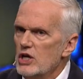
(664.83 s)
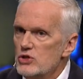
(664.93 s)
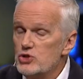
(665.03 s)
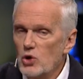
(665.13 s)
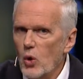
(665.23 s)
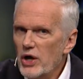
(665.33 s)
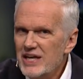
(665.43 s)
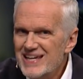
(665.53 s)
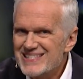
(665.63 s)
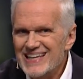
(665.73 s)
Joy
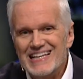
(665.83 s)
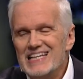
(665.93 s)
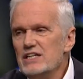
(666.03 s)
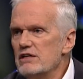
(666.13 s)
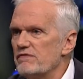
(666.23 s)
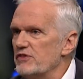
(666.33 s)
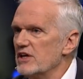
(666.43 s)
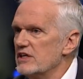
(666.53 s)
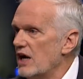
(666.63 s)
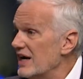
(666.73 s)
is a gift
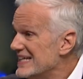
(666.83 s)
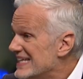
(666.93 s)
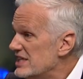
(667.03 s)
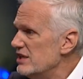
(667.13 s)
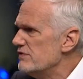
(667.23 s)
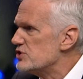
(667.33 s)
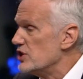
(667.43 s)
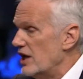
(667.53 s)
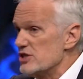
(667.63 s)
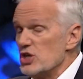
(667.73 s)
that God gives
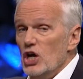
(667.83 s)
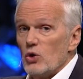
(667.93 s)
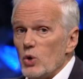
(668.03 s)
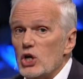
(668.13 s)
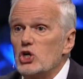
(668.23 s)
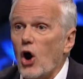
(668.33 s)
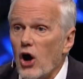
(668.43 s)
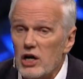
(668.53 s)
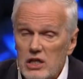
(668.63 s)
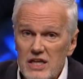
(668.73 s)
us
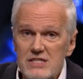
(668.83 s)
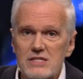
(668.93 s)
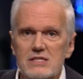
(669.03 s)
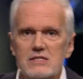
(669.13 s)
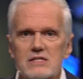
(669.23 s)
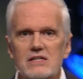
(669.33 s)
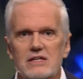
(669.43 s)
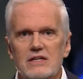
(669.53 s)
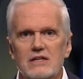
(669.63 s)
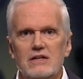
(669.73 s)
regardless
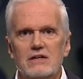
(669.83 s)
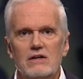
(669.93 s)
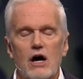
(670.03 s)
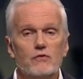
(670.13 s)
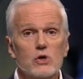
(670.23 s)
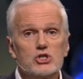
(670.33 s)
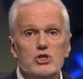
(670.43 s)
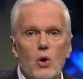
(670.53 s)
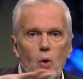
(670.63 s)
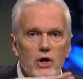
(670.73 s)
of what's
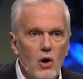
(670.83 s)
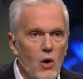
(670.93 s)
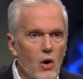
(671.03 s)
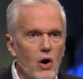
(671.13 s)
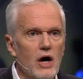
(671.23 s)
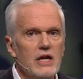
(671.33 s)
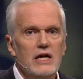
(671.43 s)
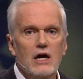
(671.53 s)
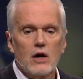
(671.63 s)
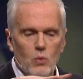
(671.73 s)
going on
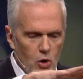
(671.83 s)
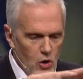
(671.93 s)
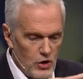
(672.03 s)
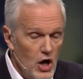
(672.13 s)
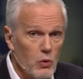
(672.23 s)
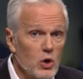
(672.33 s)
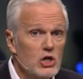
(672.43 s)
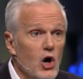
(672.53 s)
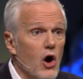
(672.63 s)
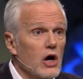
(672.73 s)
in our world,
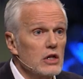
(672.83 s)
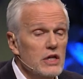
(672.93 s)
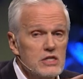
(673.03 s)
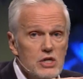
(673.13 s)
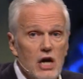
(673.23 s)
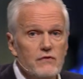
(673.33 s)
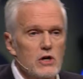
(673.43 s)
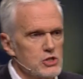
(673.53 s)
regardless of our